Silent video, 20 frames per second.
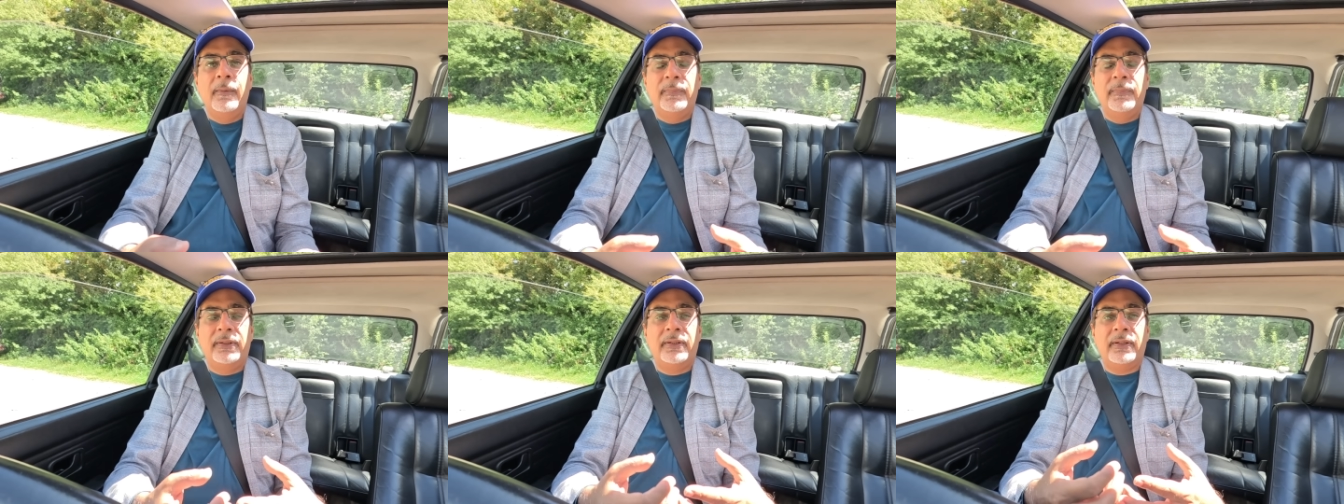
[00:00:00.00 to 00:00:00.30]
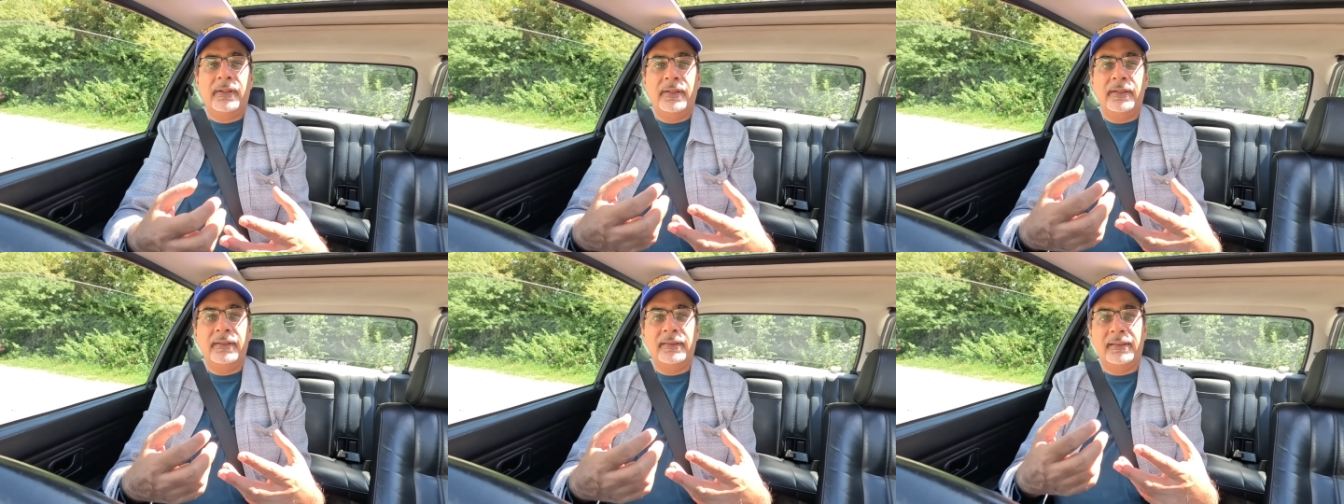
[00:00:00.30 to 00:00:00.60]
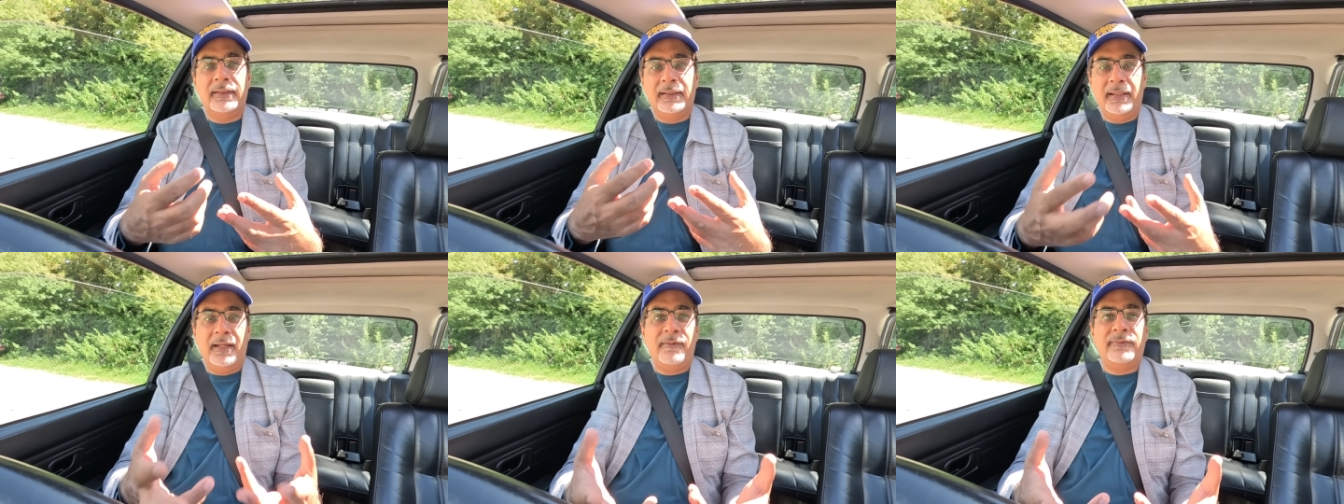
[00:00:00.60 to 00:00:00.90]

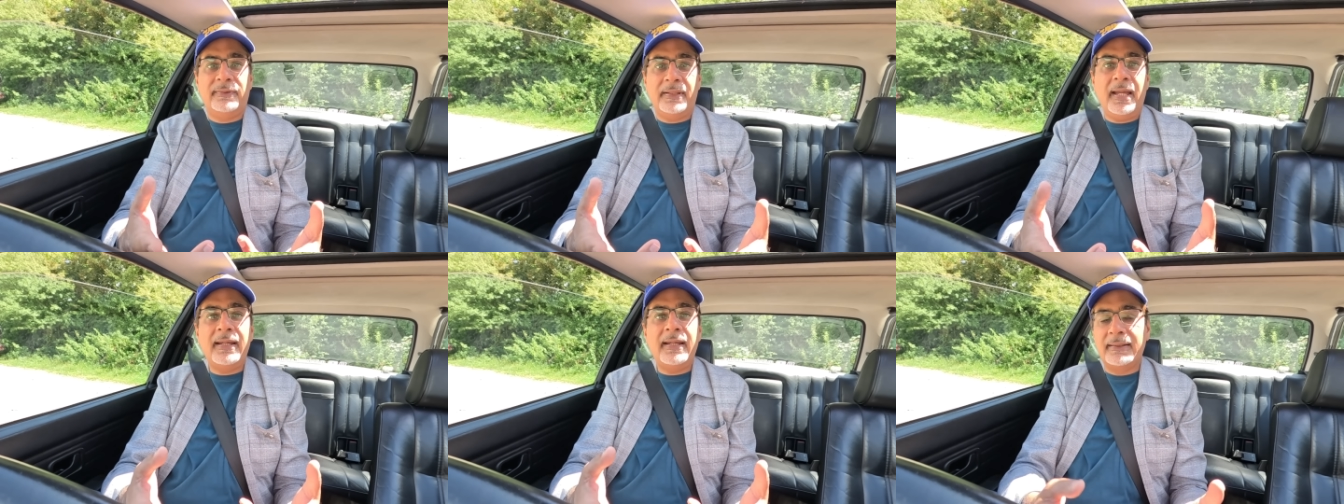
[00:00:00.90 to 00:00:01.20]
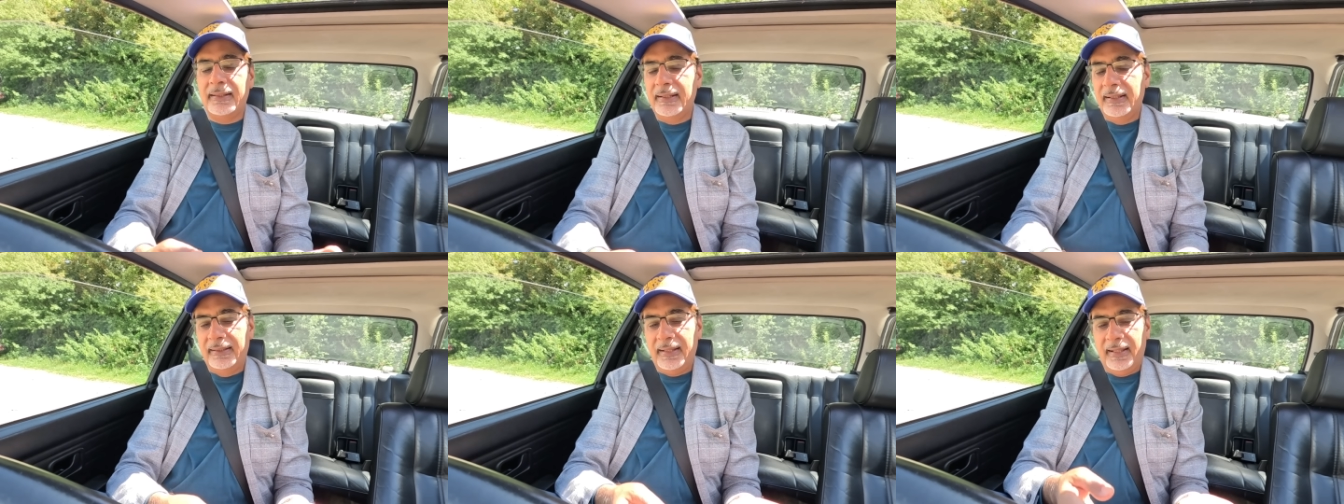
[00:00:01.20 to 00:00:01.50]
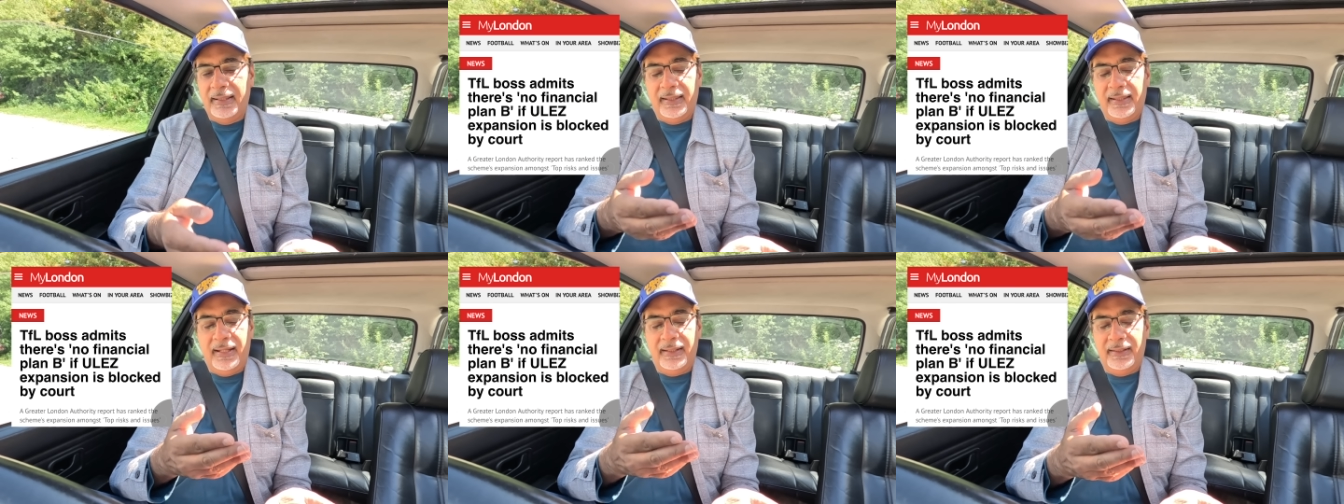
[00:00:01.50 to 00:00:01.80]
Because they've said
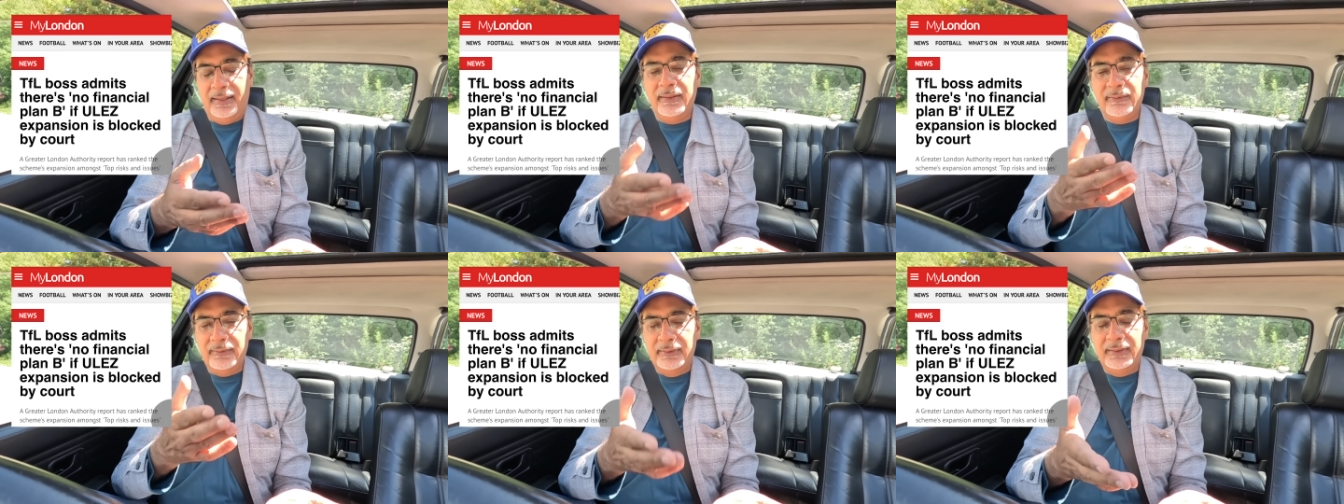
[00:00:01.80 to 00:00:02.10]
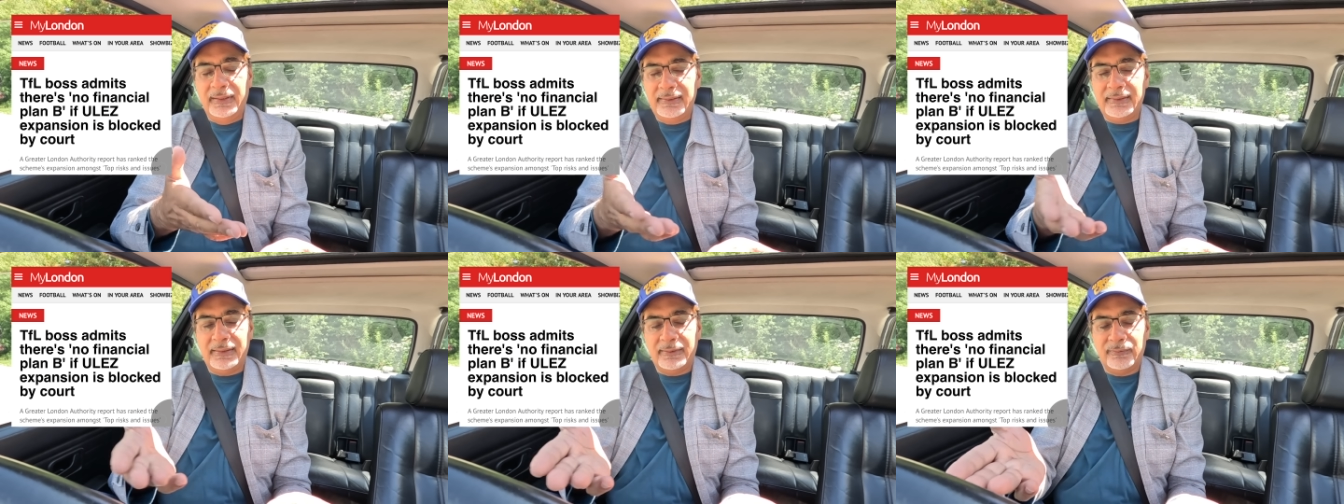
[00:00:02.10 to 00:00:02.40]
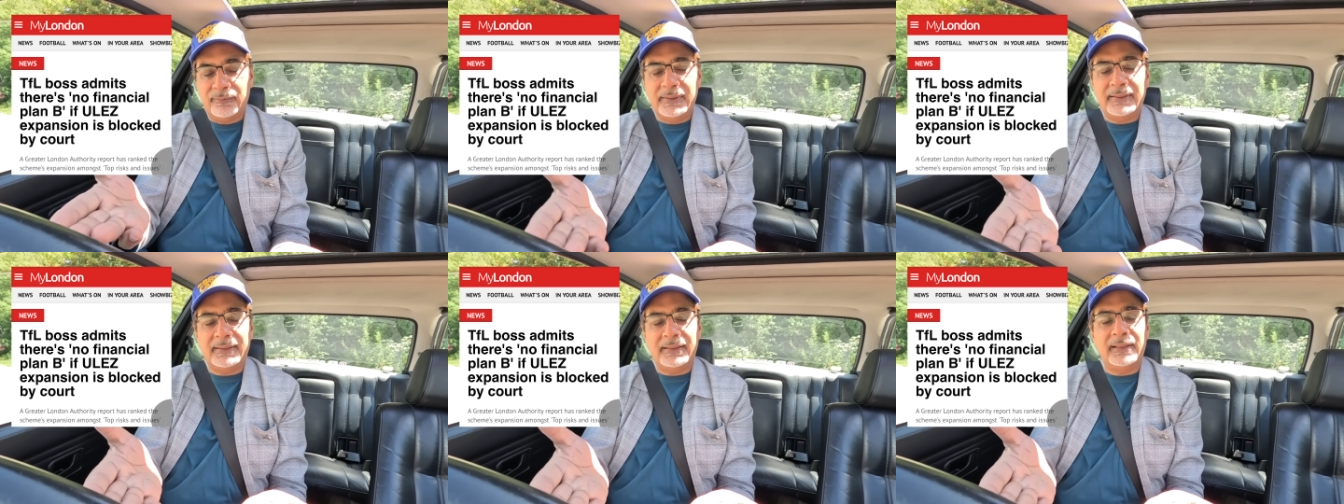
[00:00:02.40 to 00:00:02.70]
that the this
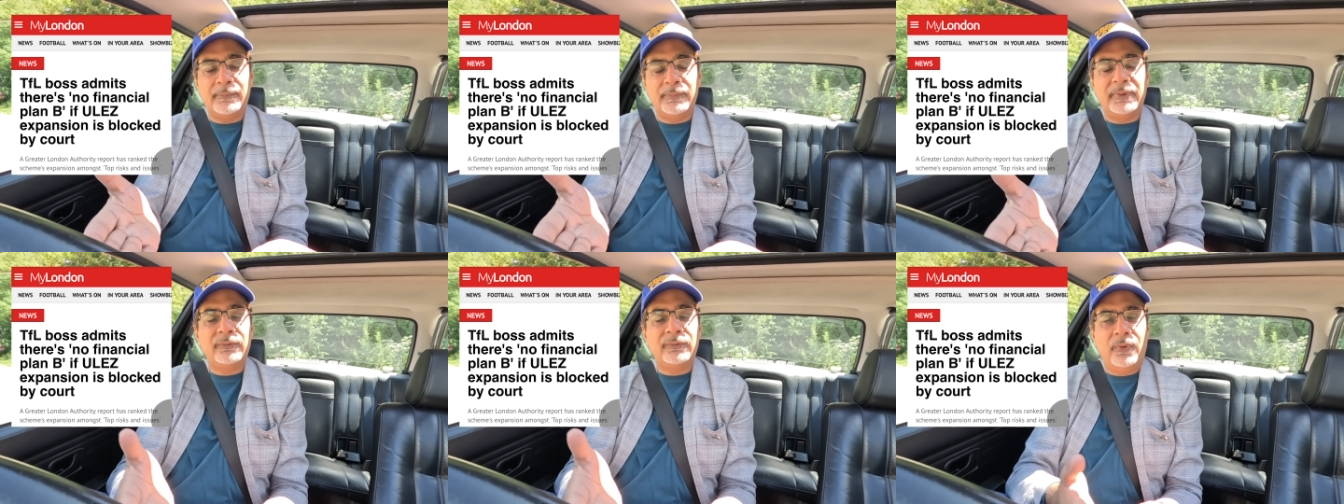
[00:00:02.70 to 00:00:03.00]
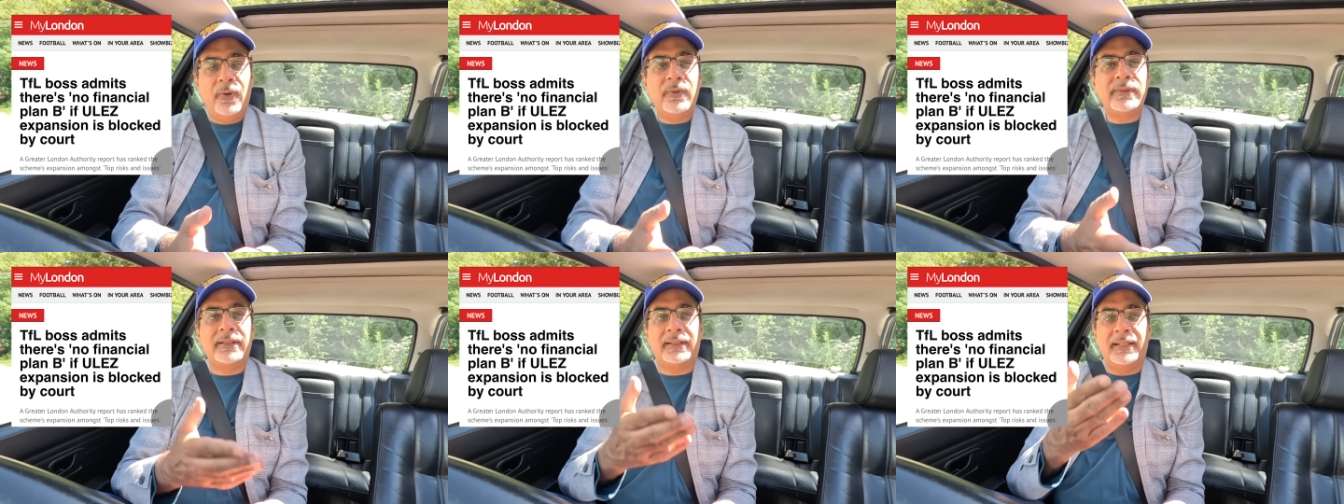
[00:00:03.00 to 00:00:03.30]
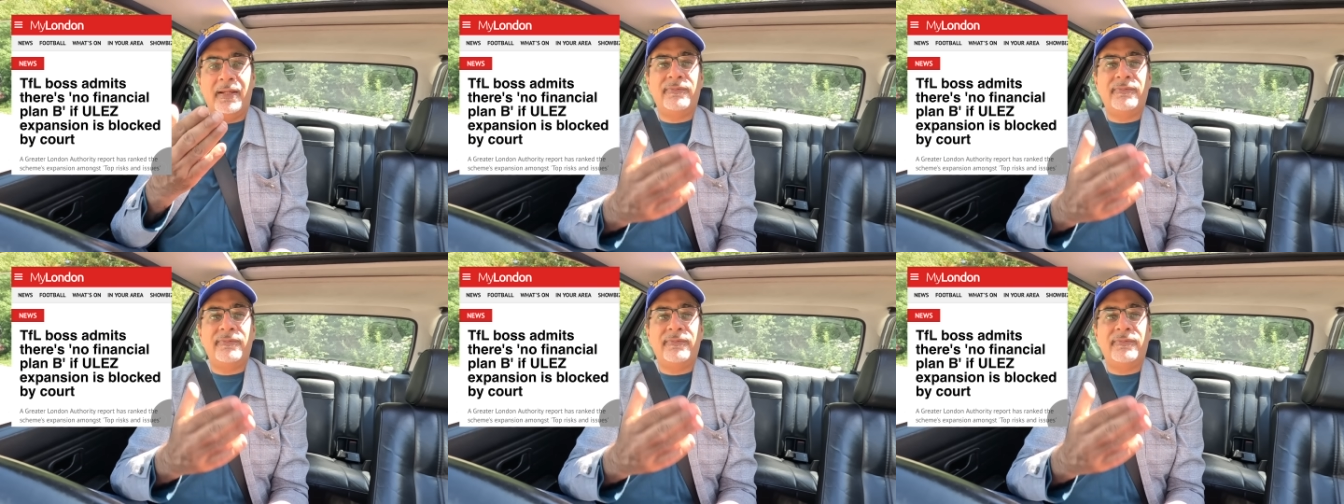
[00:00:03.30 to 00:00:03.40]
has recently been quoted.